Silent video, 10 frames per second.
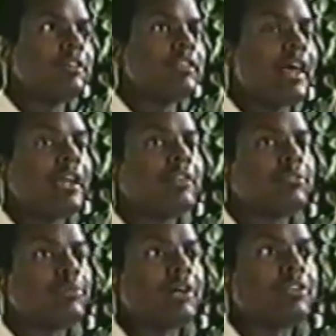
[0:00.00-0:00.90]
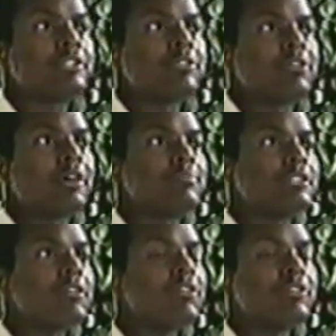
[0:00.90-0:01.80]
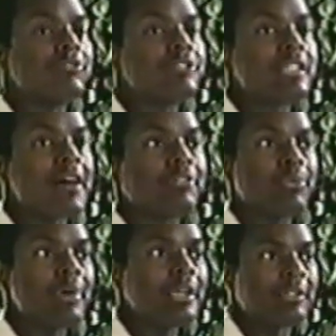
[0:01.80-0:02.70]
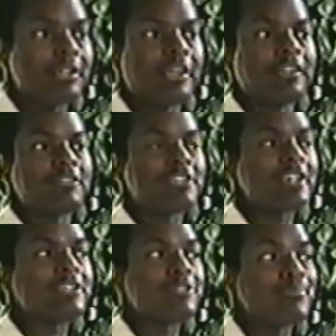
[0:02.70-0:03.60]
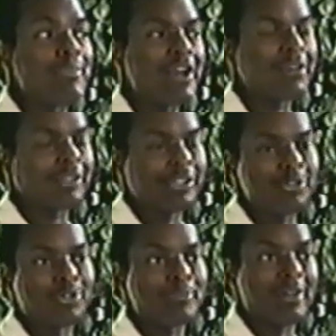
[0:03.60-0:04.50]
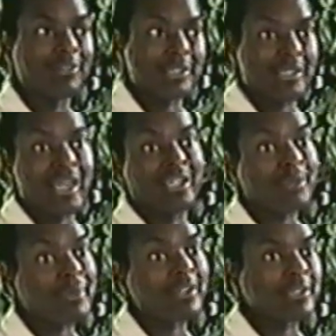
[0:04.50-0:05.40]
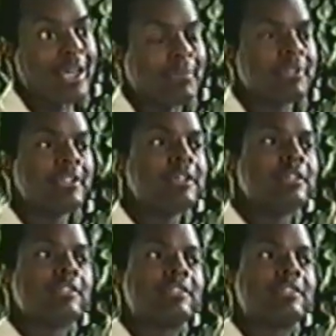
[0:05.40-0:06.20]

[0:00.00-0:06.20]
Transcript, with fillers: that, well, sir, I'm sorry, you just have to wait. And Chester barely, who could barely stand up at the time, right.